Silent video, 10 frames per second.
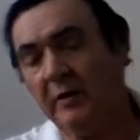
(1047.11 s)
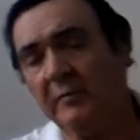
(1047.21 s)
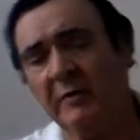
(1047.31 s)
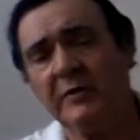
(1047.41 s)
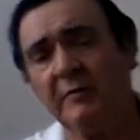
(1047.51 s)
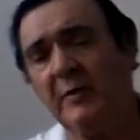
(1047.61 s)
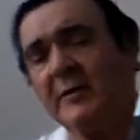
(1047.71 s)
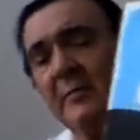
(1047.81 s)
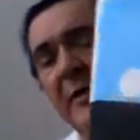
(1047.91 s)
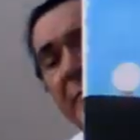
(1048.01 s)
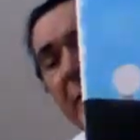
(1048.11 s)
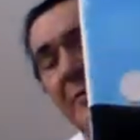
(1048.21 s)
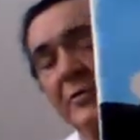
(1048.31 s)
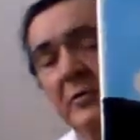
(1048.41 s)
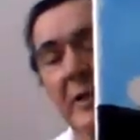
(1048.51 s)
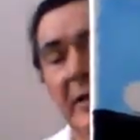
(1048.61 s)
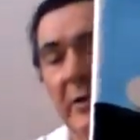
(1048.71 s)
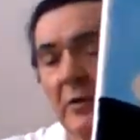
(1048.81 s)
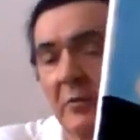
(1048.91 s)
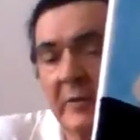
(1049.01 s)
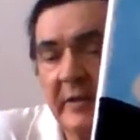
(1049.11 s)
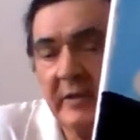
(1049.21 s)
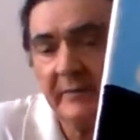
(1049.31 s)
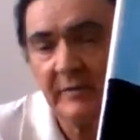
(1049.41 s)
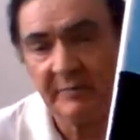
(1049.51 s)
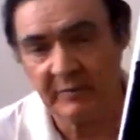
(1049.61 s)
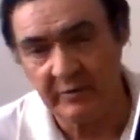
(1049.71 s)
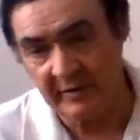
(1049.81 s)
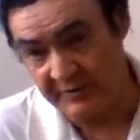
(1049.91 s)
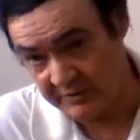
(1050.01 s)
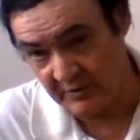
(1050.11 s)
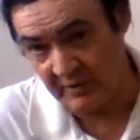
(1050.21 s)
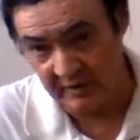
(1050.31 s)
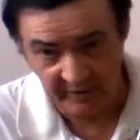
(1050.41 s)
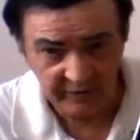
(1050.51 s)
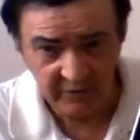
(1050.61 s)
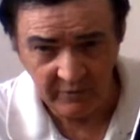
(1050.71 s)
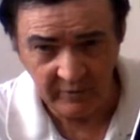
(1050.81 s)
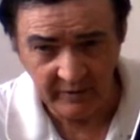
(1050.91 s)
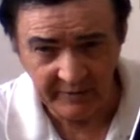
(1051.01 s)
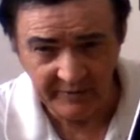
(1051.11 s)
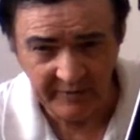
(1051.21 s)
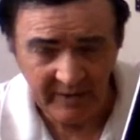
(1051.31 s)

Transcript: be surprised how many people do not know what the difference between a song and a tune is.